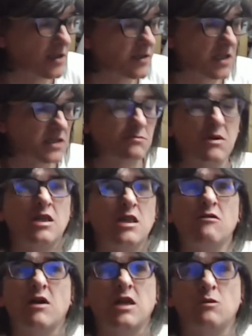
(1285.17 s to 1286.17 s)
doesn't mean
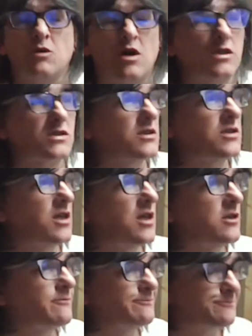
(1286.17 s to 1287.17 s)
they're any worse than you.